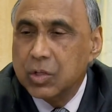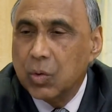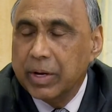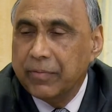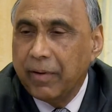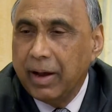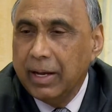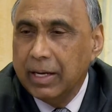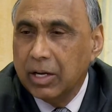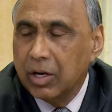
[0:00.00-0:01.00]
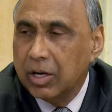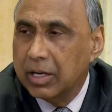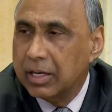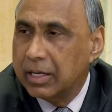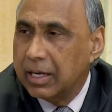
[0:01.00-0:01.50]
So if I
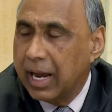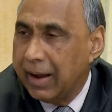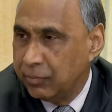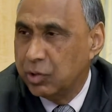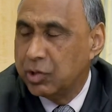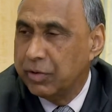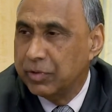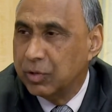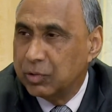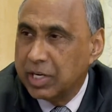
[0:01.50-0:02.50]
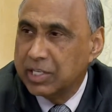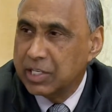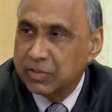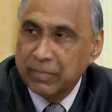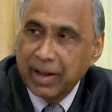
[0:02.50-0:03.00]
have to interview 10
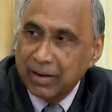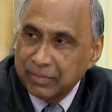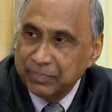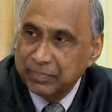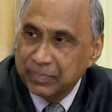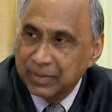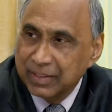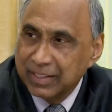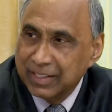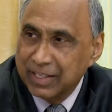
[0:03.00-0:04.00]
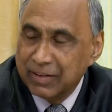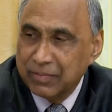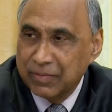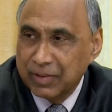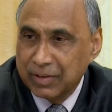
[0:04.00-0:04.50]
years from now, if
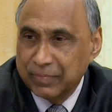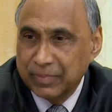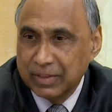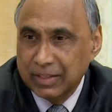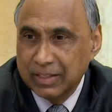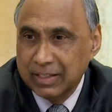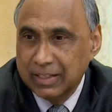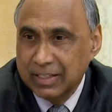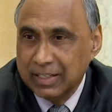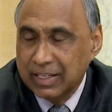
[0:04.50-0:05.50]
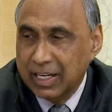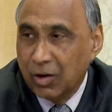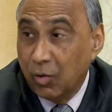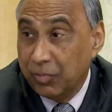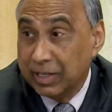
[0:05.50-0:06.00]

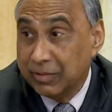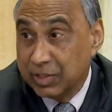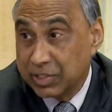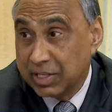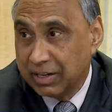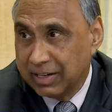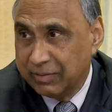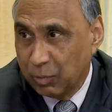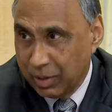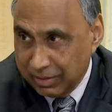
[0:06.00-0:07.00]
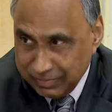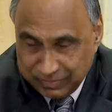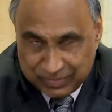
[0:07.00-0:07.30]
hopefully we're still alive and well,